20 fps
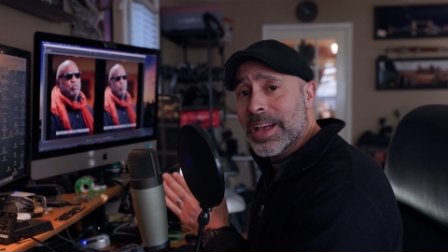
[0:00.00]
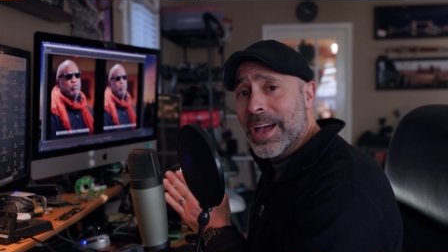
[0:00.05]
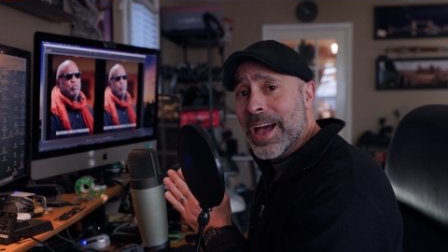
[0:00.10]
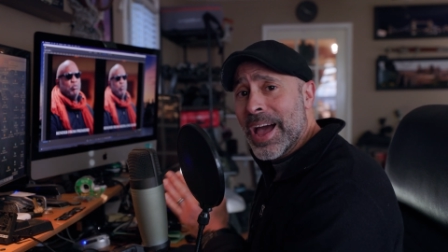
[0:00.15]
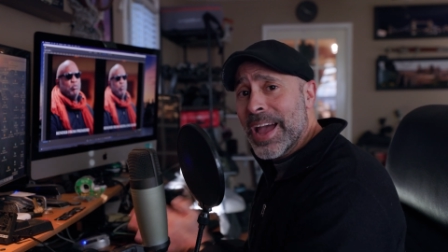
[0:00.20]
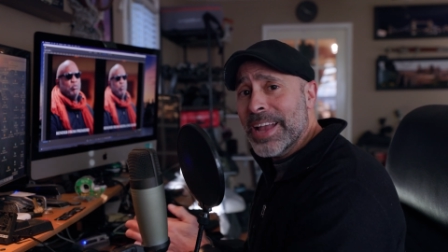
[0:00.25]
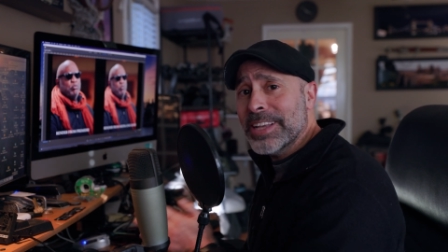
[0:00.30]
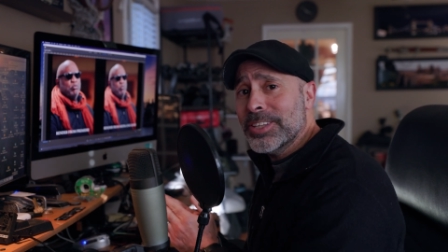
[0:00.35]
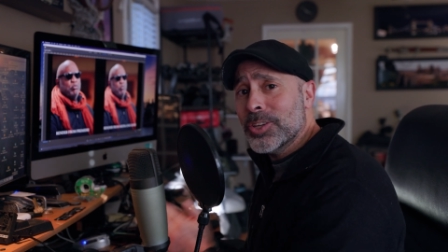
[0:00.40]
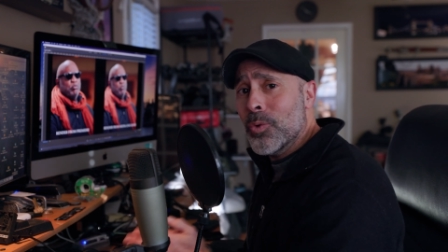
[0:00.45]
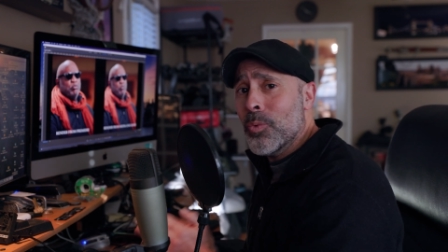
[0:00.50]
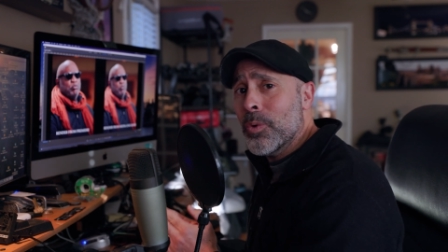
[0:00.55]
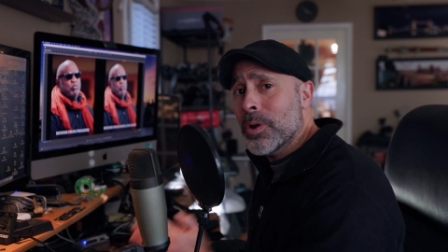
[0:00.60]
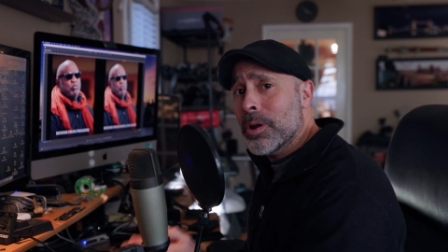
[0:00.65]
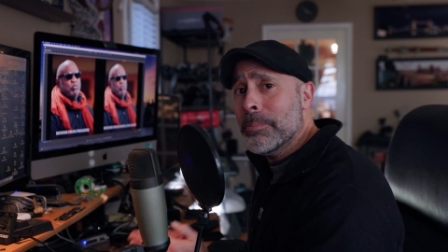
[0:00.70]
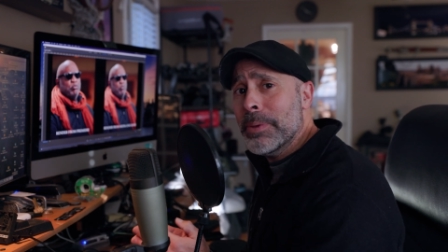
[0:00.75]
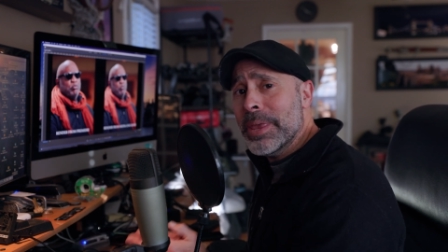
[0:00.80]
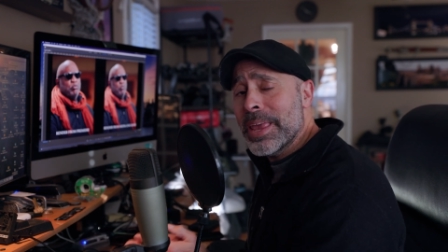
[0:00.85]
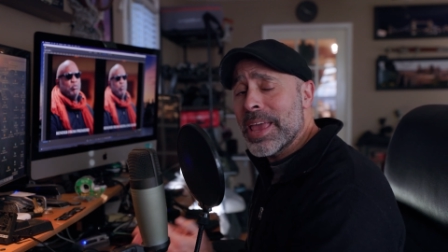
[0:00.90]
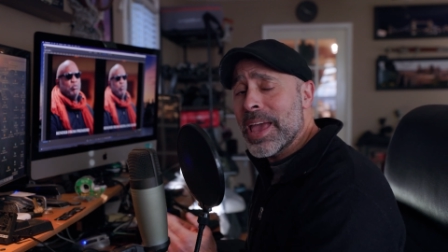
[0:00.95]
I don't want
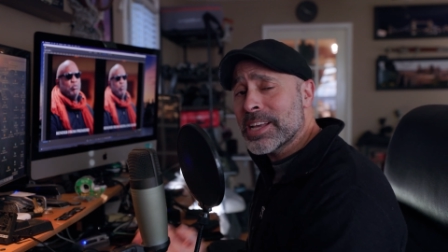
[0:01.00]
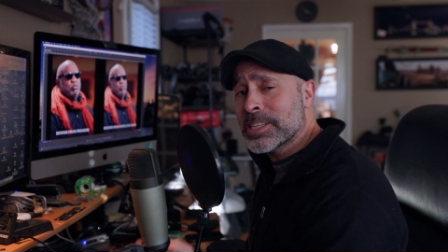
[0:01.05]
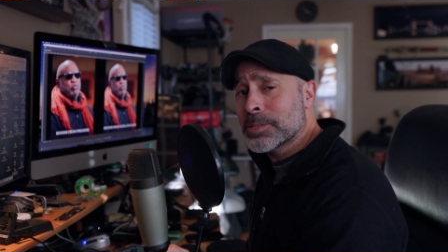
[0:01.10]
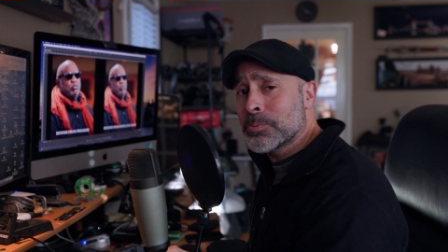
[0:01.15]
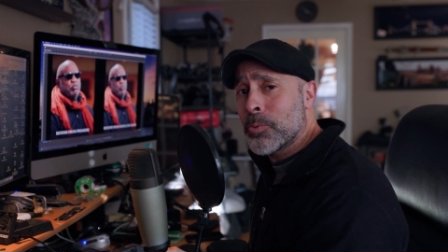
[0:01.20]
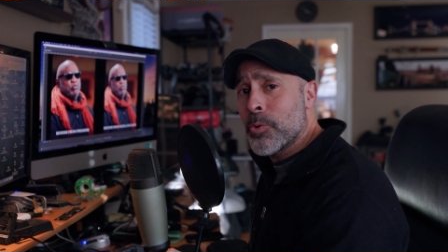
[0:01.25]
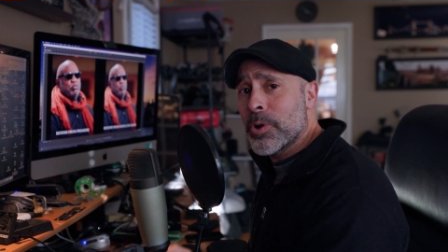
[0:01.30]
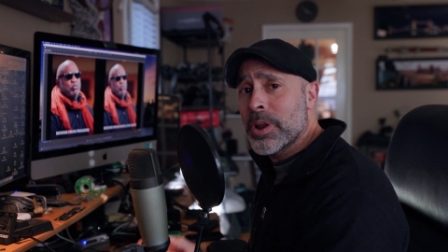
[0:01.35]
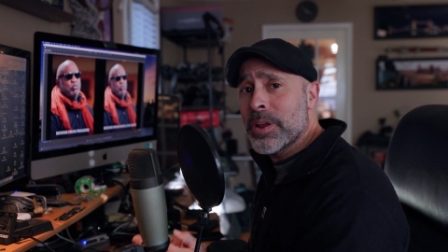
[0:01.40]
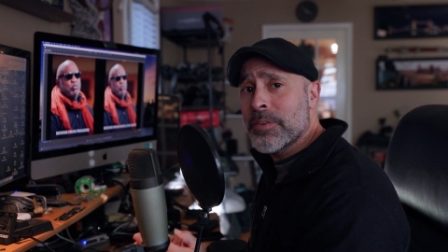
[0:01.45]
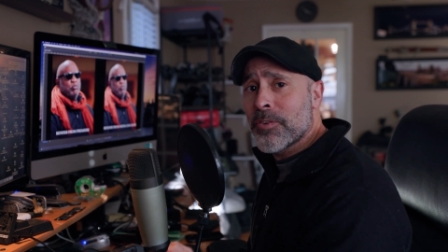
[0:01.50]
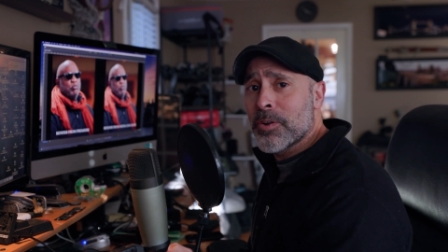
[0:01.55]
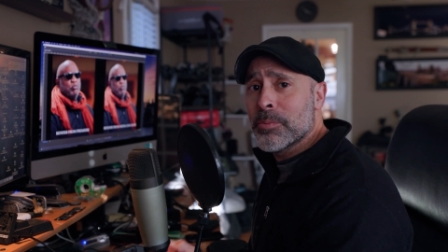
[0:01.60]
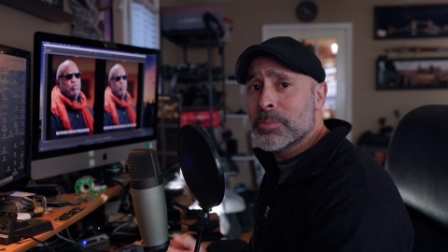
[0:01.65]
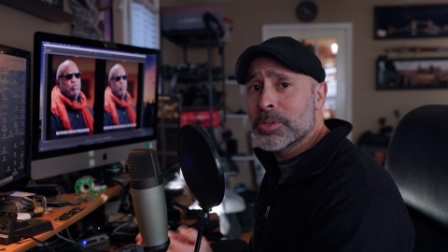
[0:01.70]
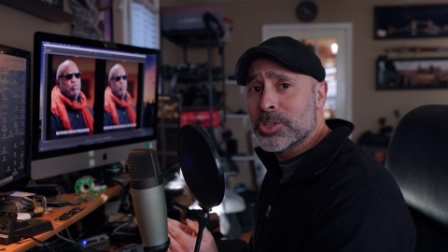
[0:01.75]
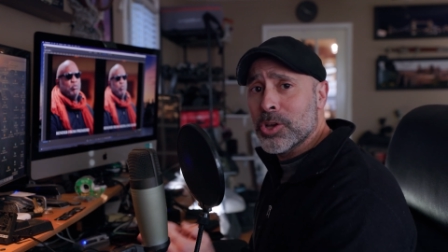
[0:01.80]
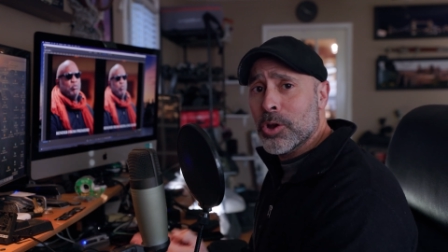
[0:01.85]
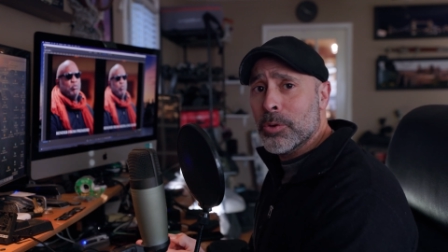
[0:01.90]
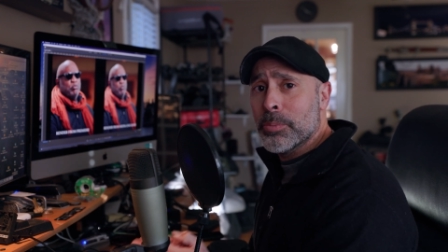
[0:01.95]
to be exporting from
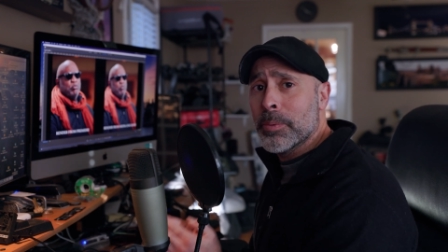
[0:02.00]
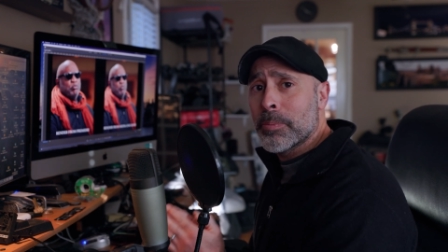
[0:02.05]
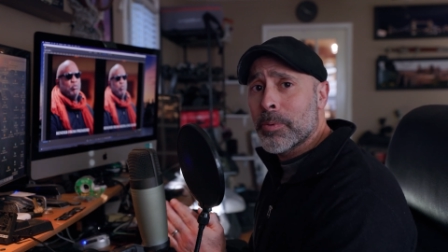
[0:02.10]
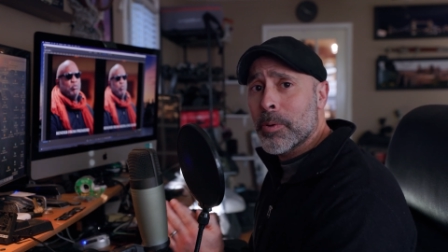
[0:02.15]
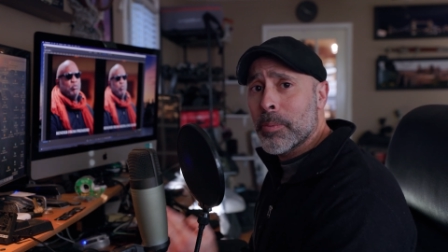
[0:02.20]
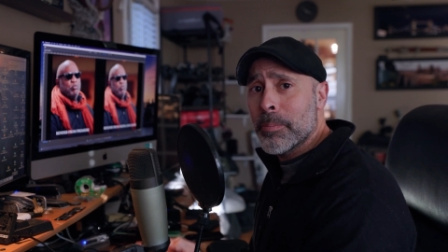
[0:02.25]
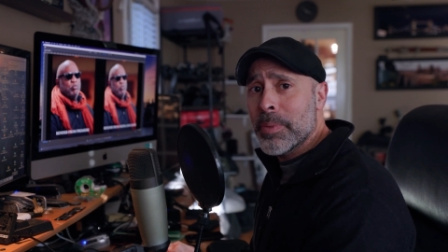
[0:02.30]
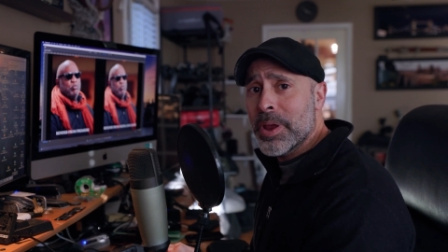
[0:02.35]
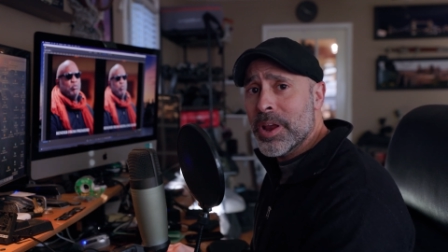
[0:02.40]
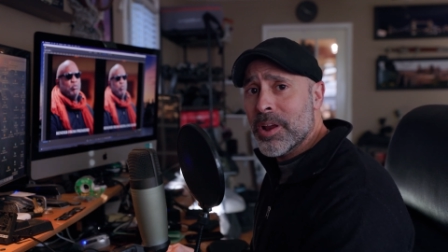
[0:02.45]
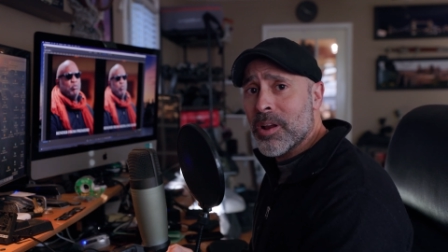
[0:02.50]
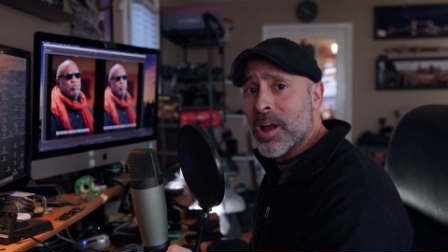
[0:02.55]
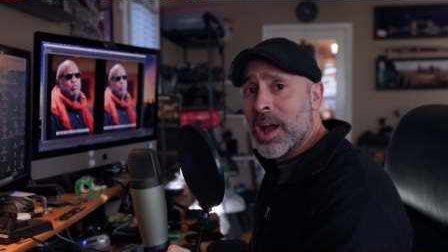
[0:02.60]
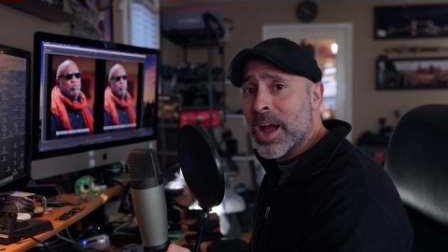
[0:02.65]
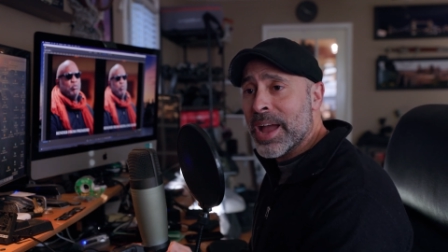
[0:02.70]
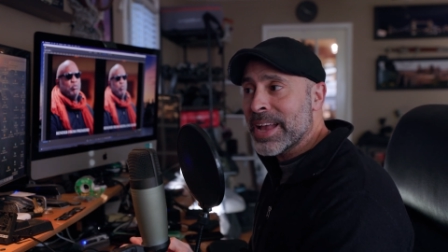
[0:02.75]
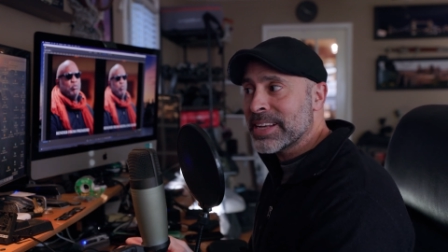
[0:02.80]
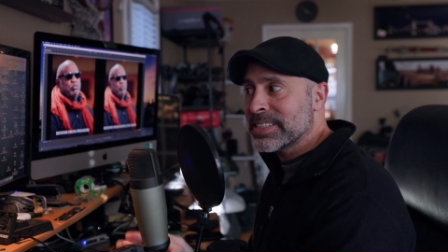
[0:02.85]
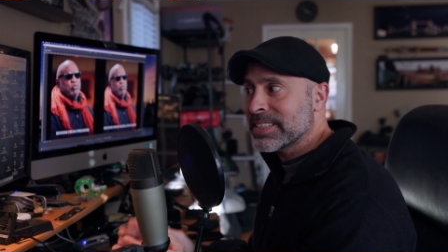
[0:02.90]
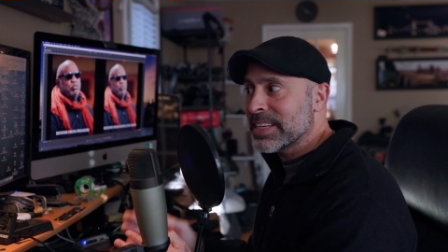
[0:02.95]
Adobe Premiere.
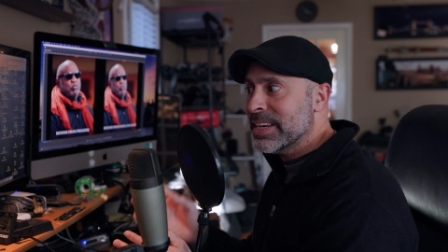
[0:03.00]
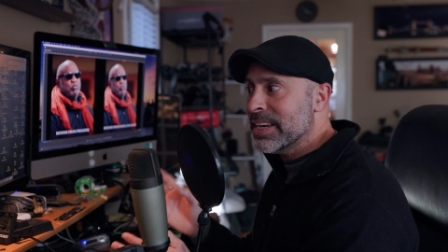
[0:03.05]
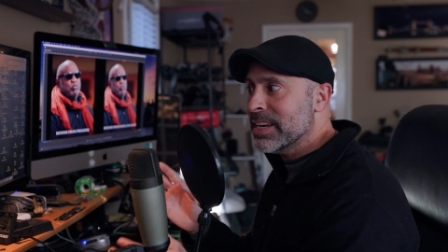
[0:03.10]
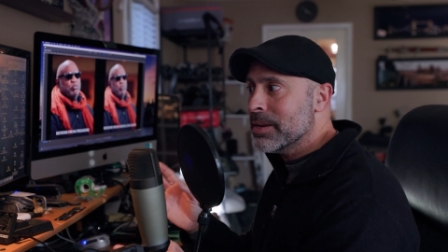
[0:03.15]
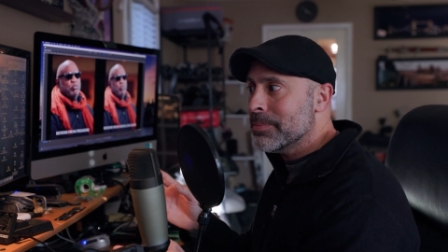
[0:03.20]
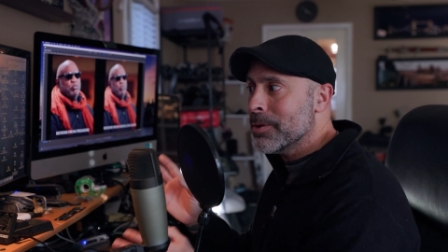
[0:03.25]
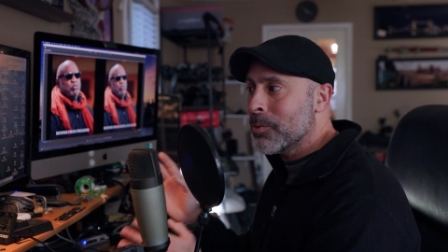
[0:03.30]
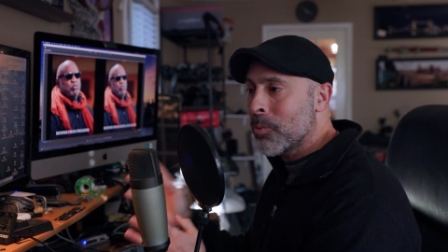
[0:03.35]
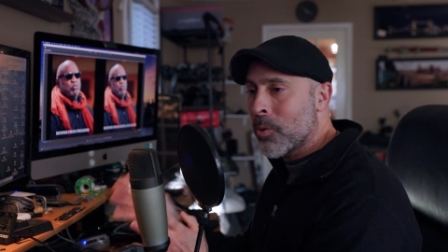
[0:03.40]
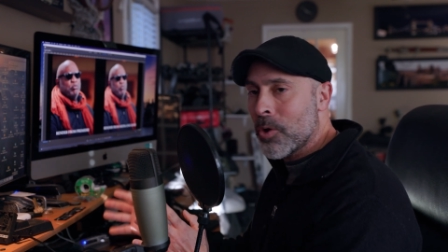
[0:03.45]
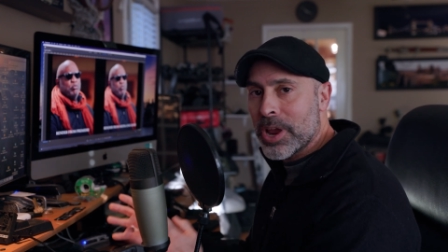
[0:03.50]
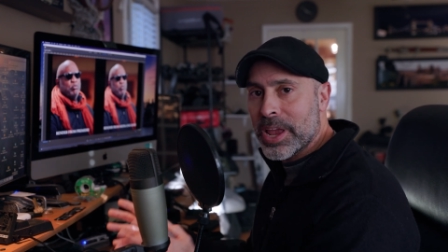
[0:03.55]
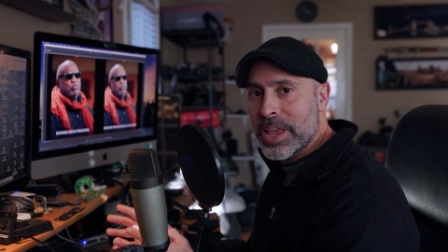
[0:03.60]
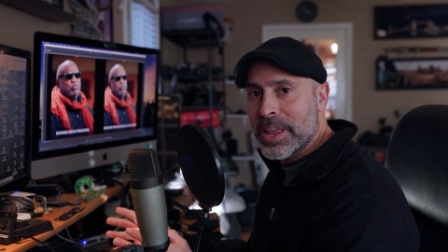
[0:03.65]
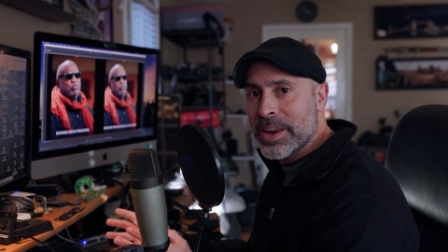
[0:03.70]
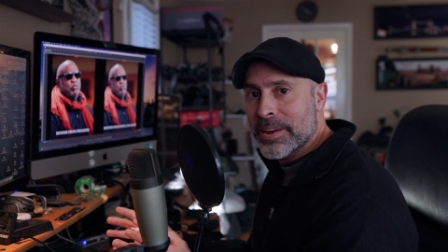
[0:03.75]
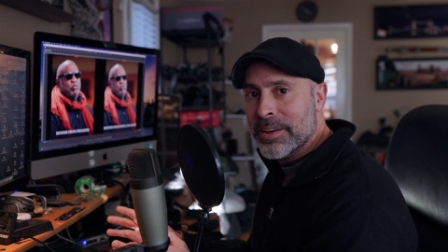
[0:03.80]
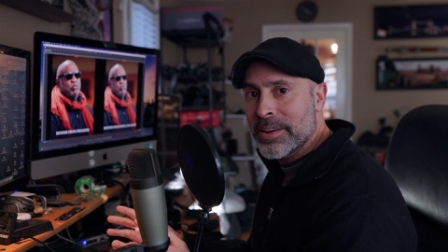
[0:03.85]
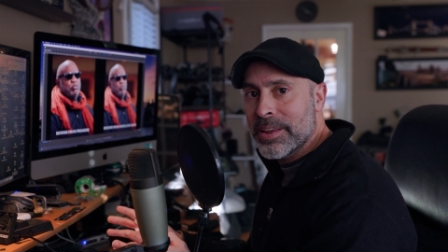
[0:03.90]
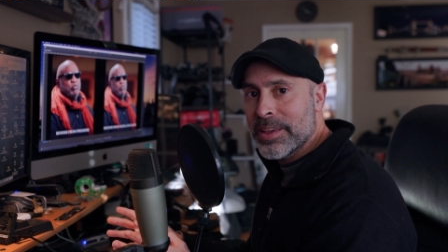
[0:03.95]
I actually need to be
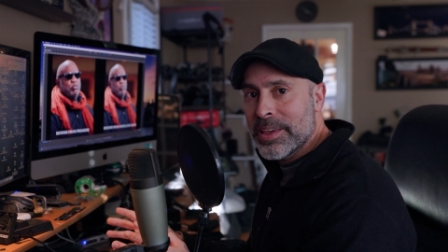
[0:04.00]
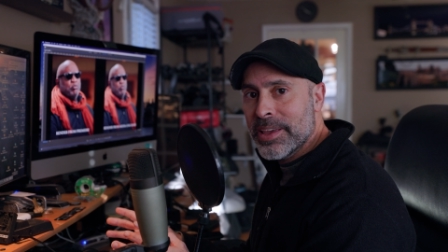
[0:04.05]
working